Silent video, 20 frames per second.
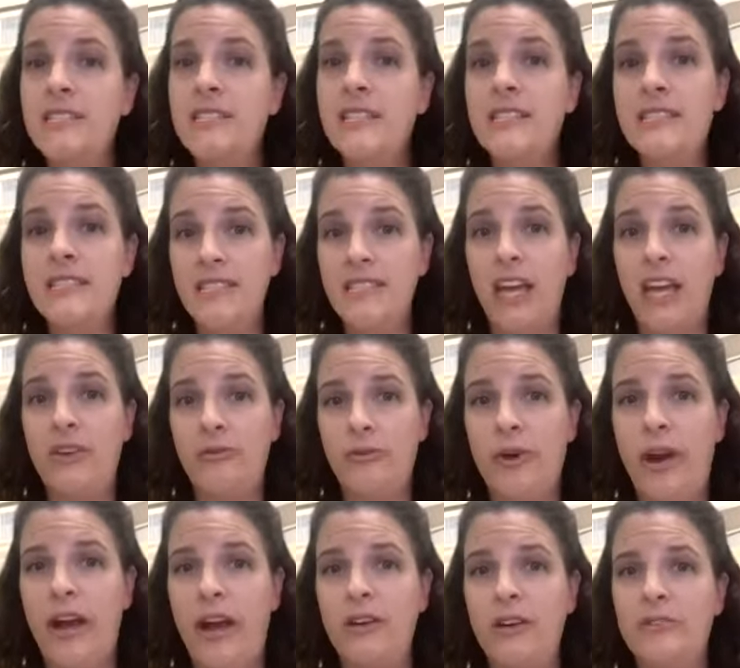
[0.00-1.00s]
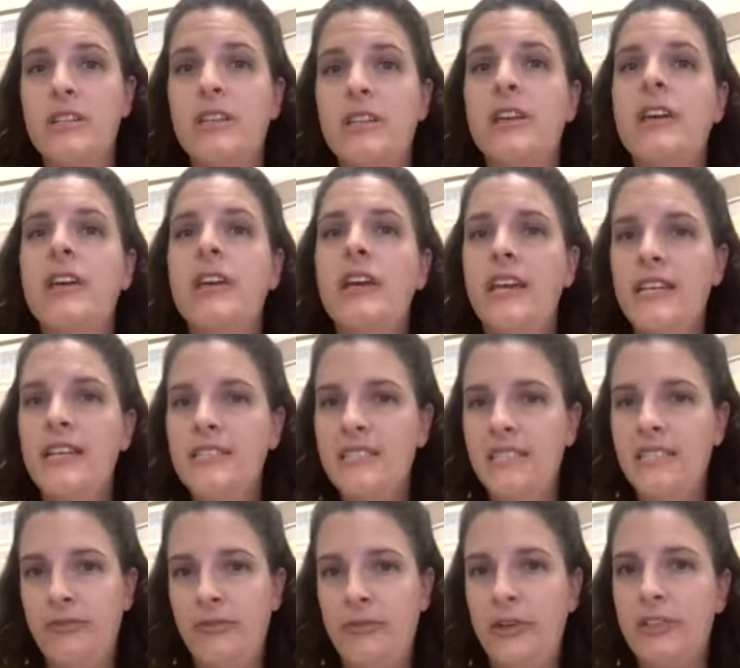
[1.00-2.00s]
a safe route,
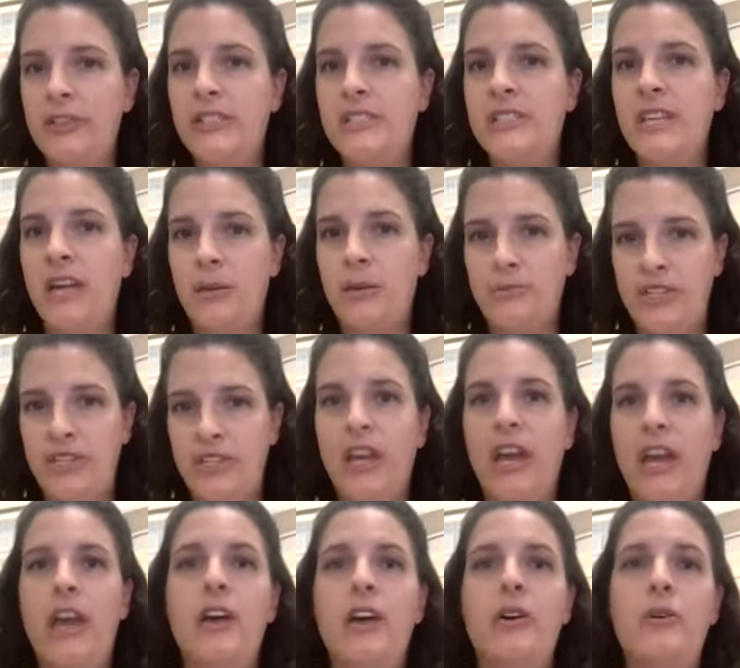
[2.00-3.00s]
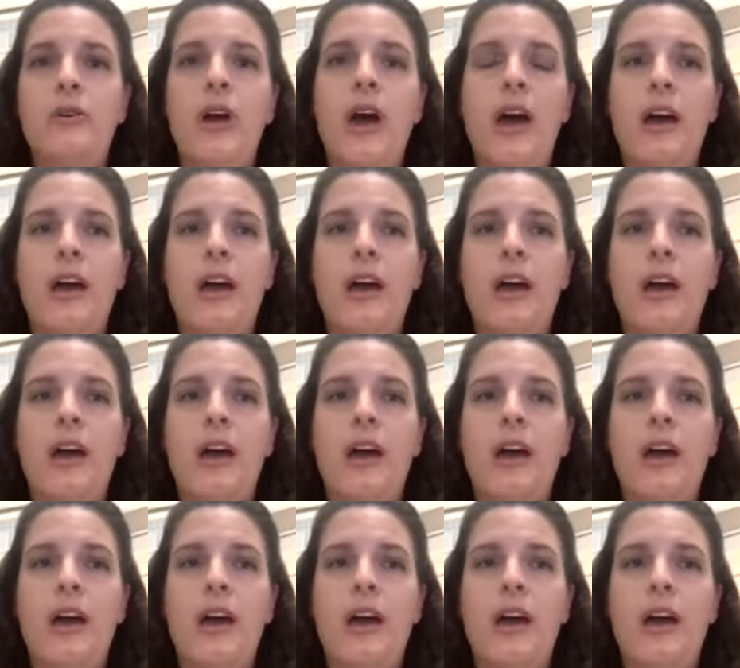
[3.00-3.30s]
easy first step to go.